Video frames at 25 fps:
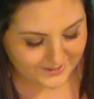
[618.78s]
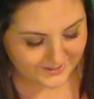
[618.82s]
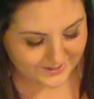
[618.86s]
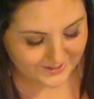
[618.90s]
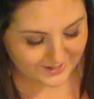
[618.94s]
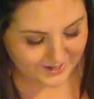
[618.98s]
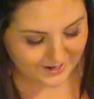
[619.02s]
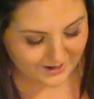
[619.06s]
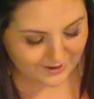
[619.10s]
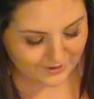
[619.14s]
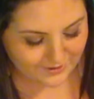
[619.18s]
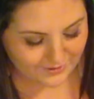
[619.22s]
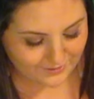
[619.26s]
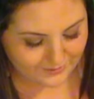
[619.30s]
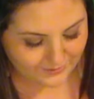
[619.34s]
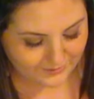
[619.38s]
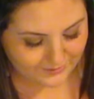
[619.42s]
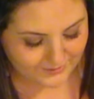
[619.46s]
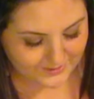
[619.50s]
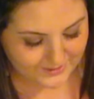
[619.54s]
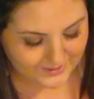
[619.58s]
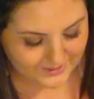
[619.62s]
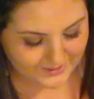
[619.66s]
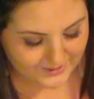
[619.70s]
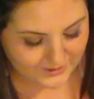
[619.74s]
Style
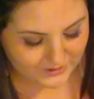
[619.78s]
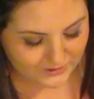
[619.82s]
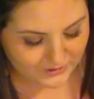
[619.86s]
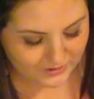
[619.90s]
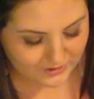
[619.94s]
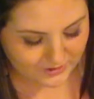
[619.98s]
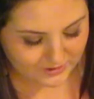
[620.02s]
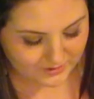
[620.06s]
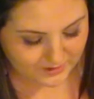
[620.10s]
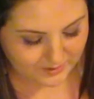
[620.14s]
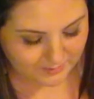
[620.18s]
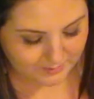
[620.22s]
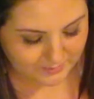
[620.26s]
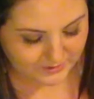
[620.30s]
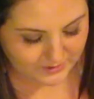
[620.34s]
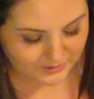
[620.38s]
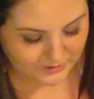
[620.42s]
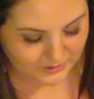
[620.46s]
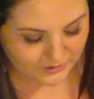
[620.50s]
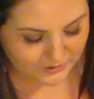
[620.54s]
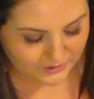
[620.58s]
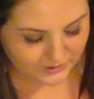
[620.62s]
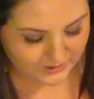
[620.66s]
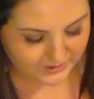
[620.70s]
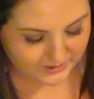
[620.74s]
Deconstructed Beach
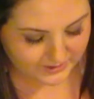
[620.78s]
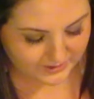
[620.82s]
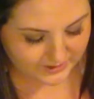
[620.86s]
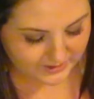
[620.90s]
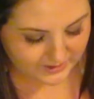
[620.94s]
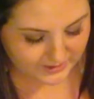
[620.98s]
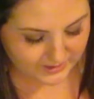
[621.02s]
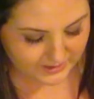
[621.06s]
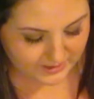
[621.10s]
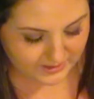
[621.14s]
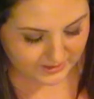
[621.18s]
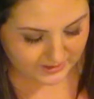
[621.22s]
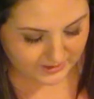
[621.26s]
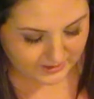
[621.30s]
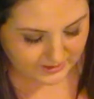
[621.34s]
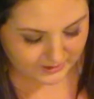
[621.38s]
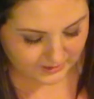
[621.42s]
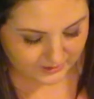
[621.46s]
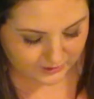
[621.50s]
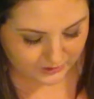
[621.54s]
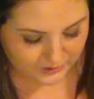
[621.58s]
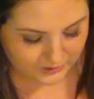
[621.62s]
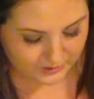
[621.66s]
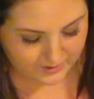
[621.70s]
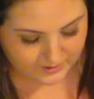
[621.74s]
Chic
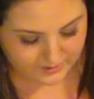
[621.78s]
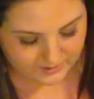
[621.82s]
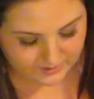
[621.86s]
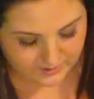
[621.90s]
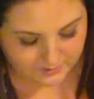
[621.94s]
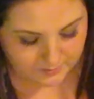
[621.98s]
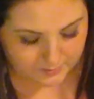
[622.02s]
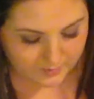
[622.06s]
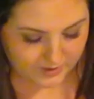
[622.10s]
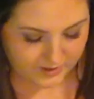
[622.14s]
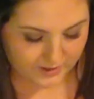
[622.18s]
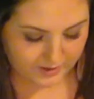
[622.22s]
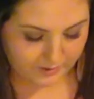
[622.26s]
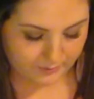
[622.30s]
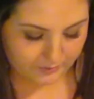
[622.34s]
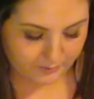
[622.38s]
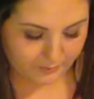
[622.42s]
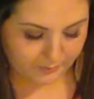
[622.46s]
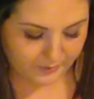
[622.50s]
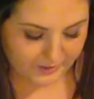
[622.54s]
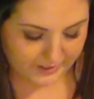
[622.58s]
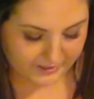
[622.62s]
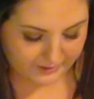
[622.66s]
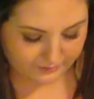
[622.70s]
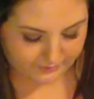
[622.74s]
Texturizing Spray with
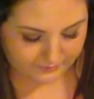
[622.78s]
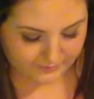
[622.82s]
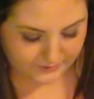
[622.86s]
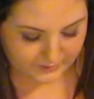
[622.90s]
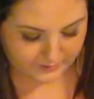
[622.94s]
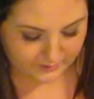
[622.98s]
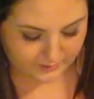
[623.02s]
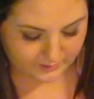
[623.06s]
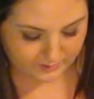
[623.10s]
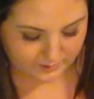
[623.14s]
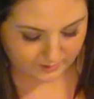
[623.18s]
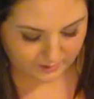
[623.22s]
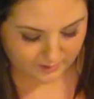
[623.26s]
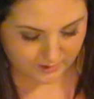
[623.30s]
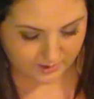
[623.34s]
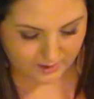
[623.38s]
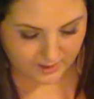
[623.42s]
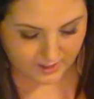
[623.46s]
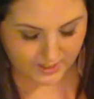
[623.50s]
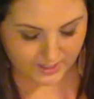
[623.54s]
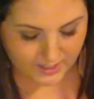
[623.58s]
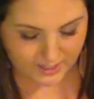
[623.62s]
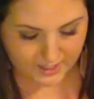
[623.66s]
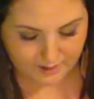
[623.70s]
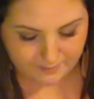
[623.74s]
Black Fig.
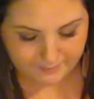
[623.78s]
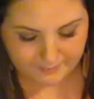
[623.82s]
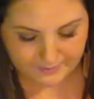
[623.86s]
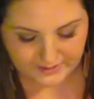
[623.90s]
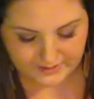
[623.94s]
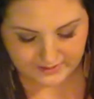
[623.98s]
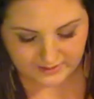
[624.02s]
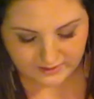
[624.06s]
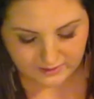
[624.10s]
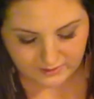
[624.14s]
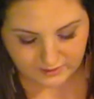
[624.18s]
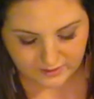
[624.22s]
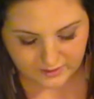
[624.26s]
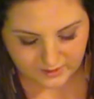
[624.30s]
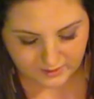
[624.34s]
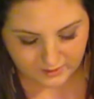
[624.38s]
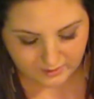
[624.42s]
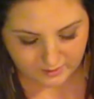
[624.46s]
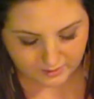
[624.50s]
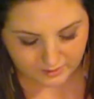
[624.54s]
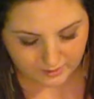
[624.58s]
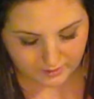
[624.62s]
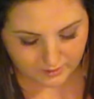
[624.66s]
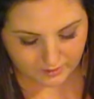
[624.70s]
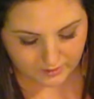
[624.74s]
And basically,
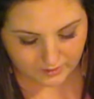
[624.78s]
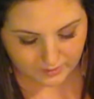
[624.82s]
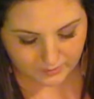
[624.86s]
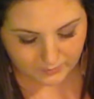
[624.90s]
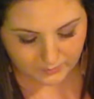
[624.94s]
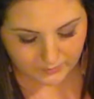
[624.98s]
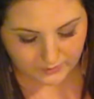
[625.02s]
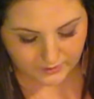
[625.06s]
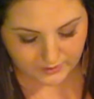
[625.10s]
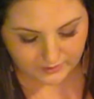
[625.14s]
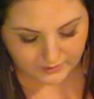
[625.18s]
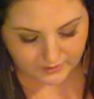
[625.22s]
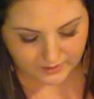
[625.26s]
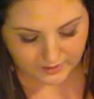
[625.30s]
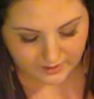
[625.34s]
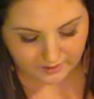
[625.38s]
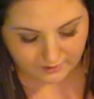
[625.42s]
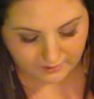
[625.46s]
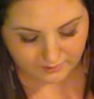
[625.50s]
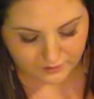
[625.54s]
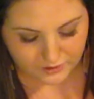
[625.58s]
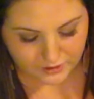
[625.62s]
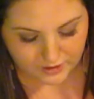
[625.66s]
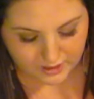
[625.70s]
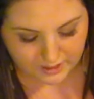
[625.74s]
when you get out
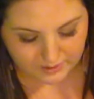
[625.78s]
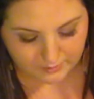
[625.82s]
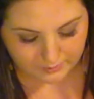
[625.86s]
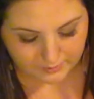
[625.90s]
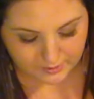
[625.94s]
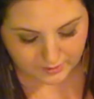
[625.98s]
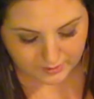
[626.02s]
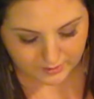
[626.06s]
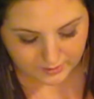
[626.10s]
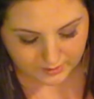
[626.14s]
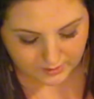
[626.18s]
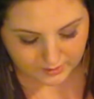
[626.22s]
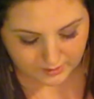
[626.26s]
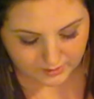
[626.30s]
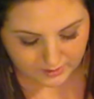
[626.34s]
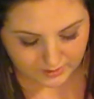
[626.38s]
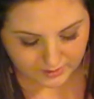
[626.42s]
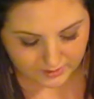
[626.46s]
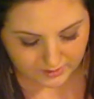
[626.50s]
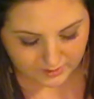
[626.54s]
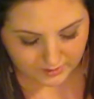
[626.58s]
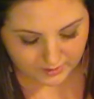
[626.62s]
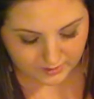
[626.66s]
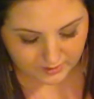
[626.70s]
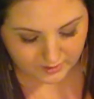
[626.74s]
of the shower,
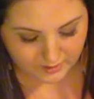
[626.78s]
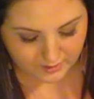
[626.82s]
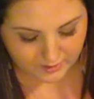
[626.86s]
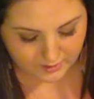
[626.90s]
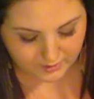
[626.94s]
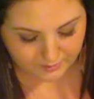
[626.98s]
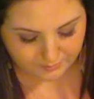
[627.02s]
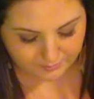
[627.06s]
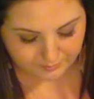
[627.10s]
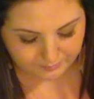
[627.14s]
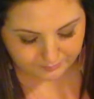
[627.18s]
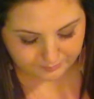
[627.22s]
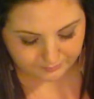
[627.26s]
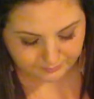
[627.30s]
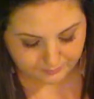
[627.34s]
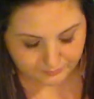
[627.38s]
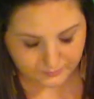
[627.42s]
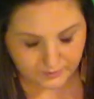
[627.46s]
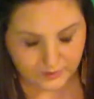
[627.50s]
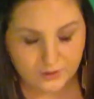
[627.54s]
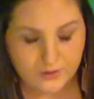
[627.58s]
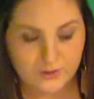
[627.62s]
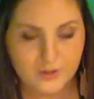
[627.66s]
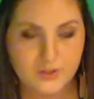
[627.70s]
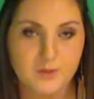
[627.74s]

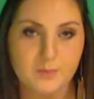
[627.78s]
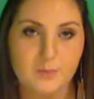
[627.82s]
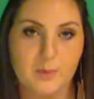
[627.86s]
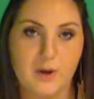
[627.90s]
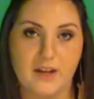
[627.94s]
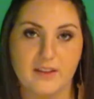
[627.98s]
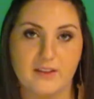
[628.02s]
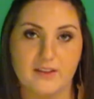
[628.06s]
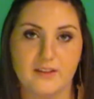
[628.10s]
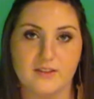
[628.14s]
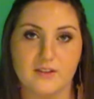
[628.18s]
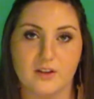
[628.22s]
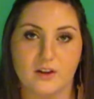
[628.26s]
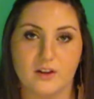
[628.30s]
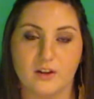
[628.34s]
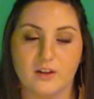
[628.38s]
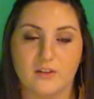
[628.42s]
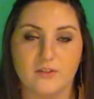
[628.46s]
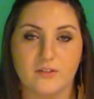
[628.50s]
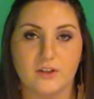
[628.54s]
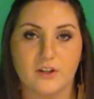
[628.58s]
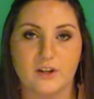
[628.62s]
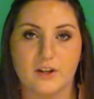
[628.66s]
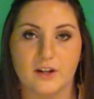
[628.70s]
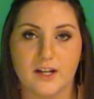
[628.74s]
you just spray this all
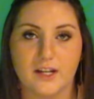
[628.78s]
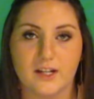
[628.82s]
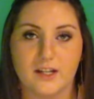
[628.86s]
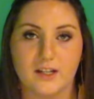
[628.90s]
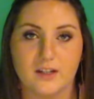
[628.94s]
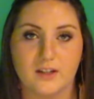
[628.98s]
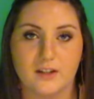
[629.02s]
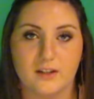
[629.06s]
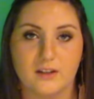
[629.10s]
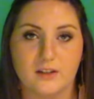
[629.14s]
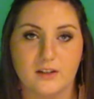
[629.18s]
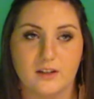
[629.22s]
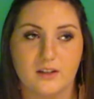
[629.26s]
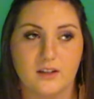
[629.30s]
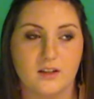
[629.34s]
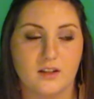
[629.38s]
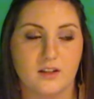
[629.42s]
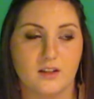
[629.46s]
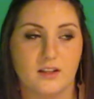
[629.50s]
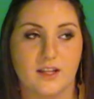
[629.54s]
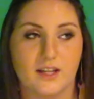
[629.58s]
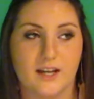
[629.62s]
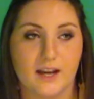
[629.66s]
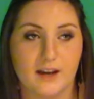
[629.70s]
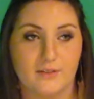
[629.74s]
over your hair,
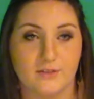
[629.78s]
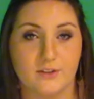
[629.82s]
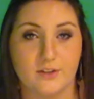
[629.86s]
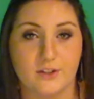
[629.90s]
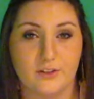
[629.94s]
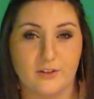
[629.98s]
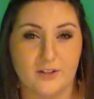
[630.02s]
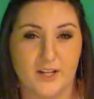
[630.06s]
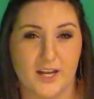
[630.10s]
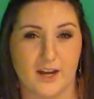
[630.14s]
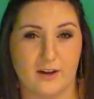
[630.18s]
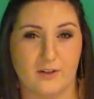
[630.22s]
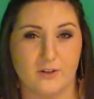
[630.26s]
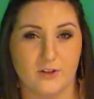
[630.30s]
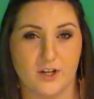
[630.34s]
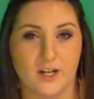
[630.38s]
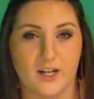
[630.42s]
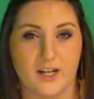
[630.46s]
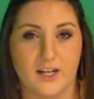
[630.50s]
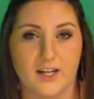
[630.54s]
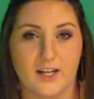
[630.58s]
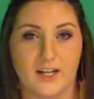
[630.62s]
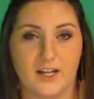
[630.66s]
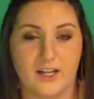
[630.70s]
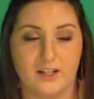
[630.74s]
like after you towel
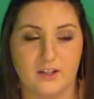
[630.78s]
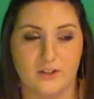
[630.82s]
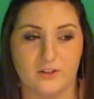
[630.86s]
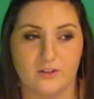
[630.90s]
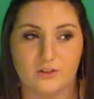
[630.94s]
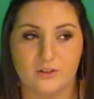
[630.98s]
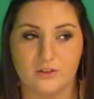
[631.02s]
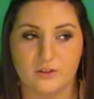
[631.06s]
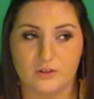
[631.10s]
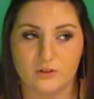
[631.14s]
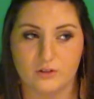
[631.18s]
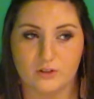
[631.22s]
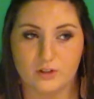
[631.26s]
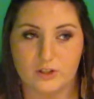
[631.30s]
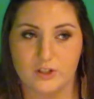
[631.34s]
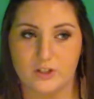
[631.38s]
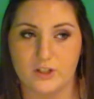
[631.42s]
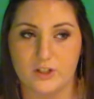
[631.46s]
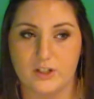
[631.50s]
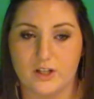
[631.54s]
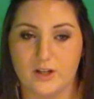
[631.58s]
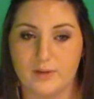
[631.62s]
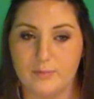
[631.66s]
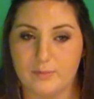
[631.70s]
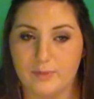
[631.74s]
dry it, and you just scrunch
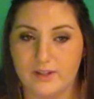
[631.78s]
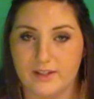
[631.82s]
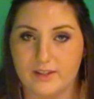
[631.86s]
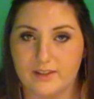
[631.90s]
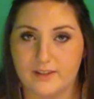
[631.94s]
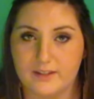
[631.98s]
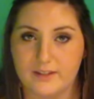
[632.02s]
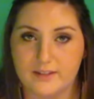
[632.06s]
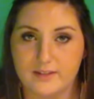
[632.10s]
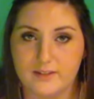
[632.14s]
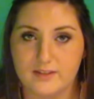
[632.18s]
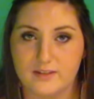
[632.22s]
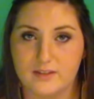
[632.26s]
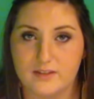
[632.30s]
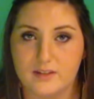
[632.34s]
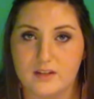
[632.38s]
it up like this.